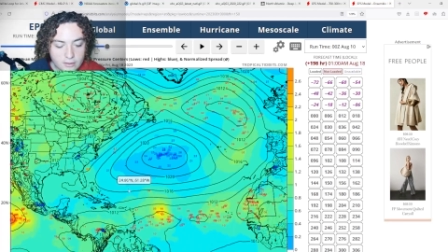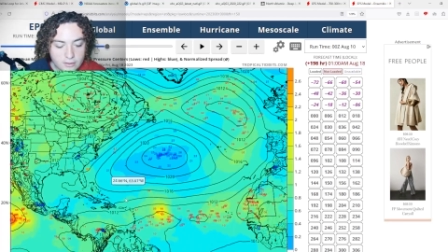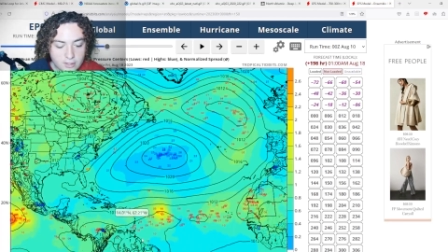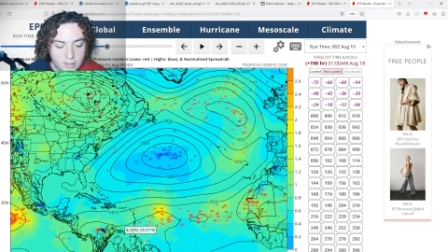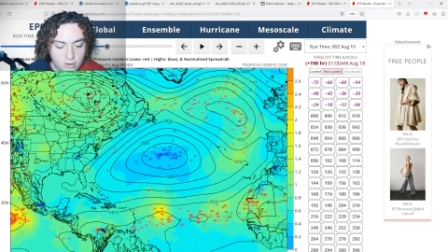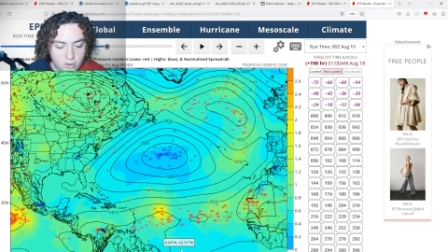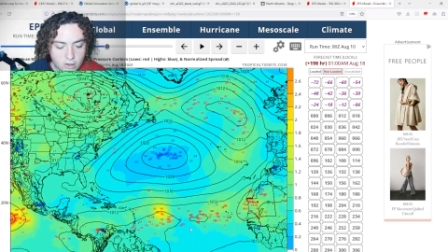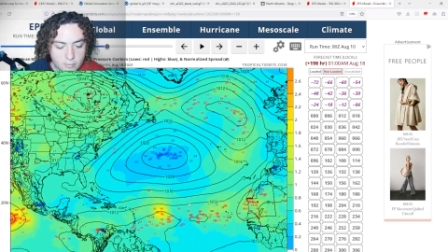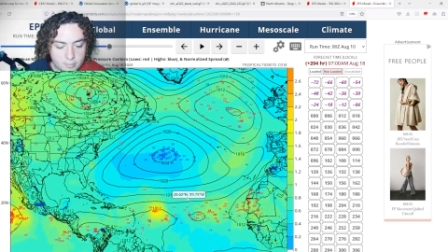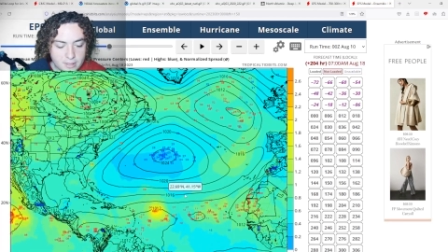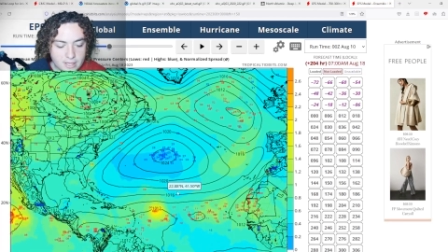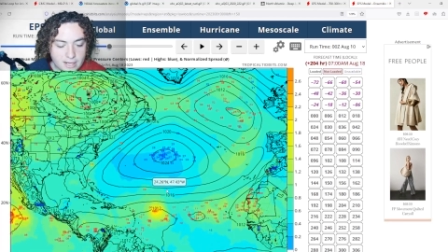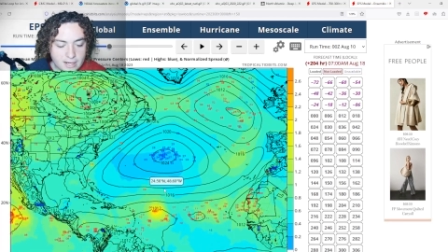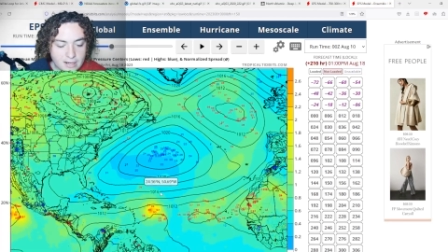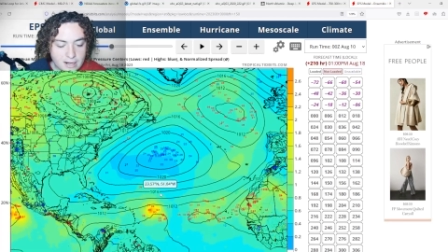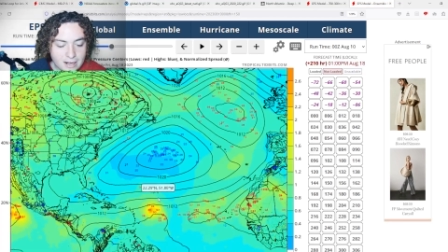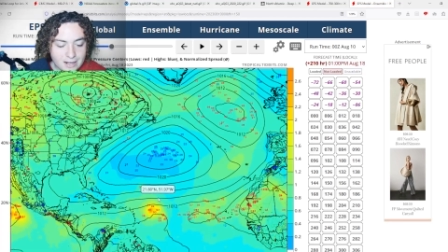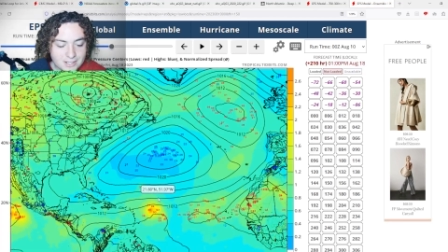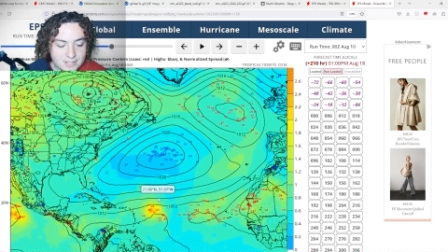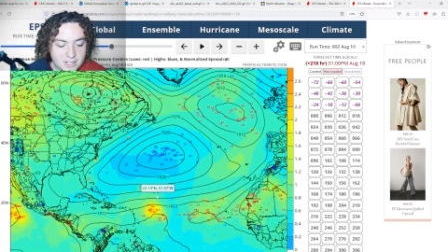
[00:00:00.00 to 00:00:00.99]
The
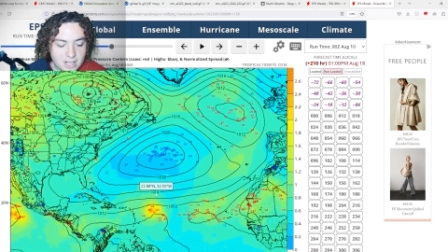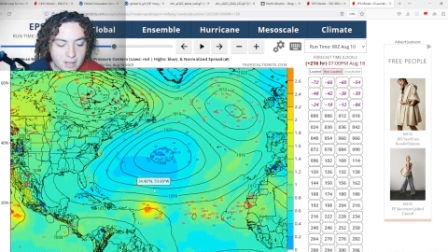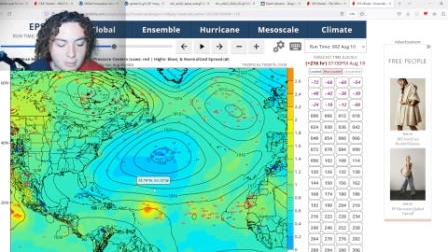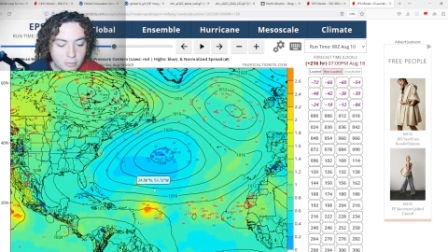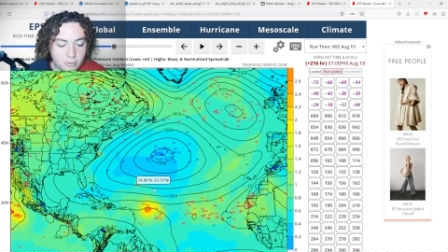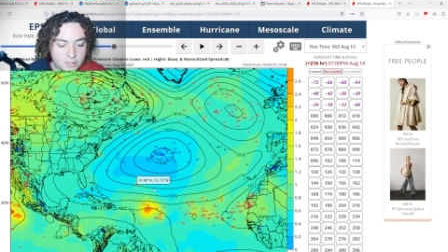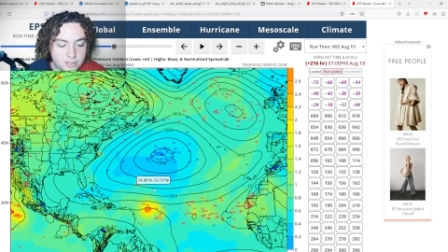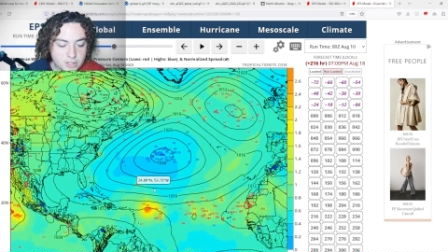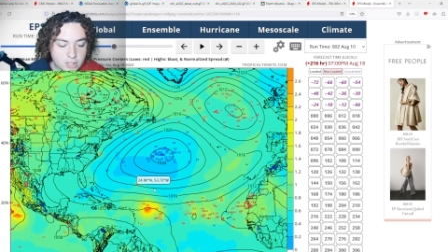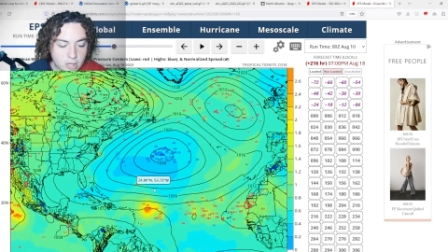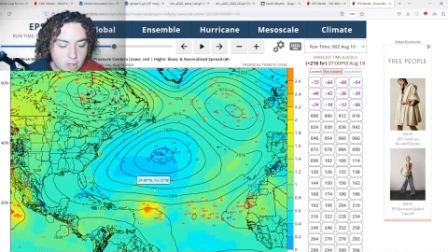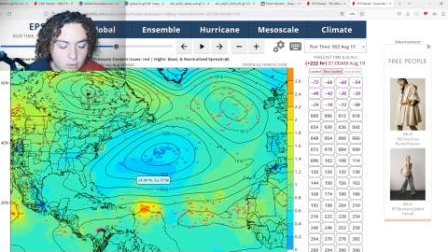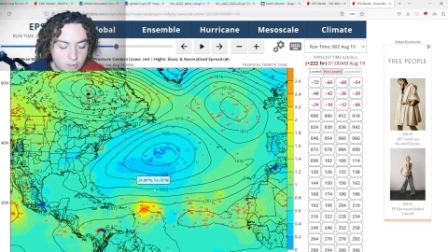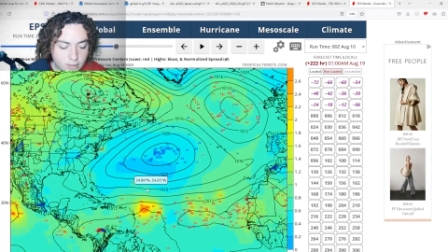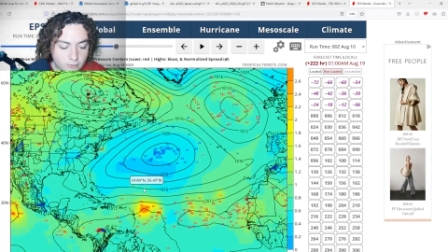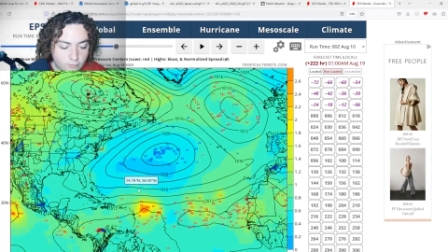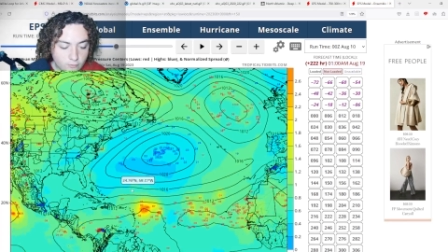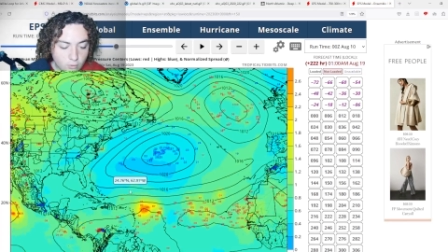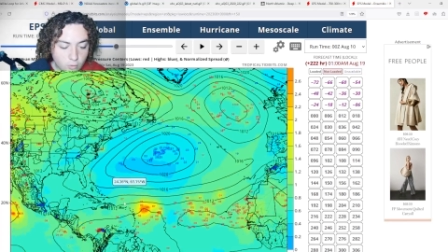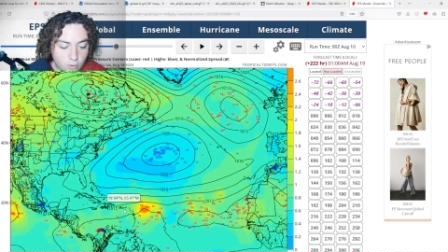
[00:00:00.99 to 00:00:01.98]
European ensemble is
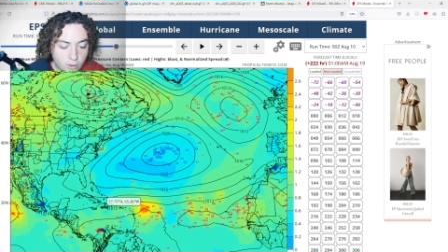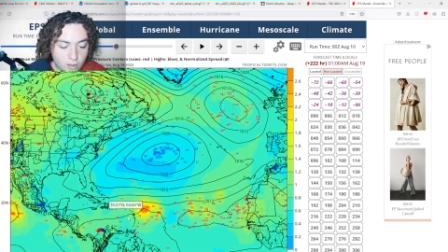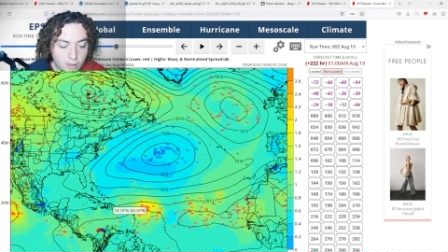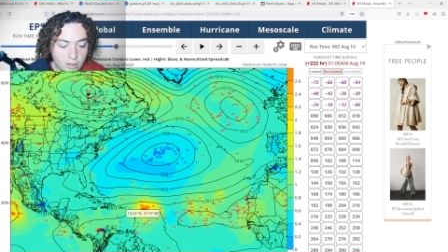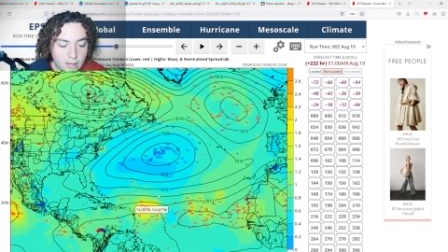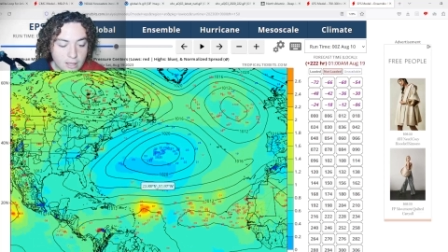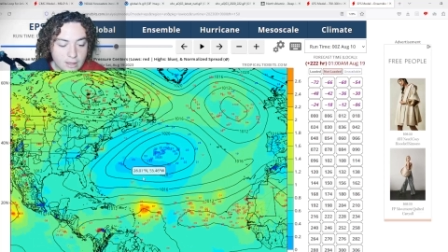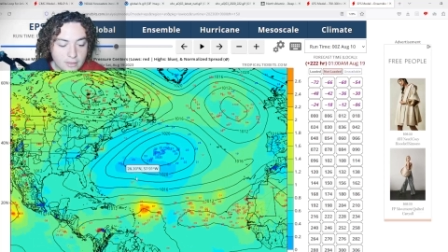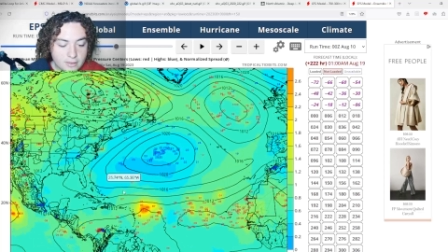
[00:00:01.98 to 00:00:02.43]
calling for